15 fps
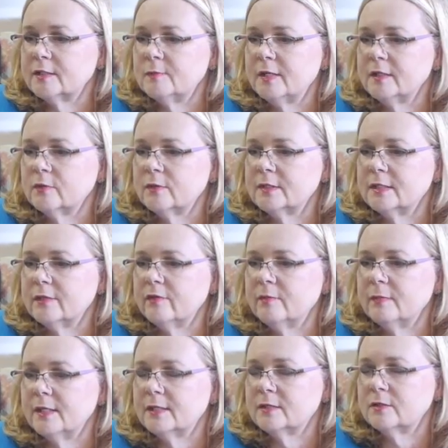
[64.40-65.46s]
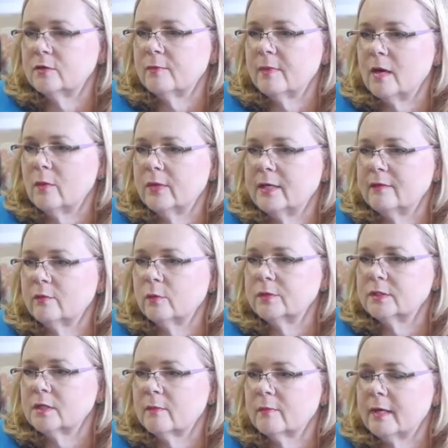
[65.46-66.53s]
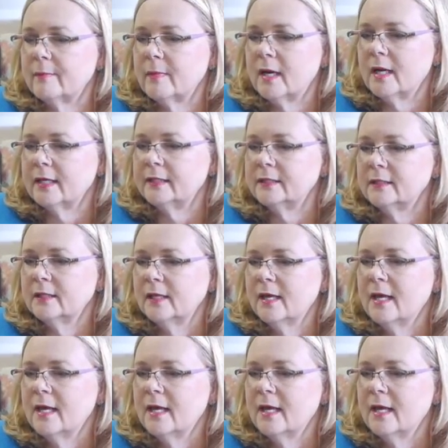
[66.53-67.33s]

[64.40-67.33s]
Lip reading: speak to a Stephen minister about whatever was on my mind.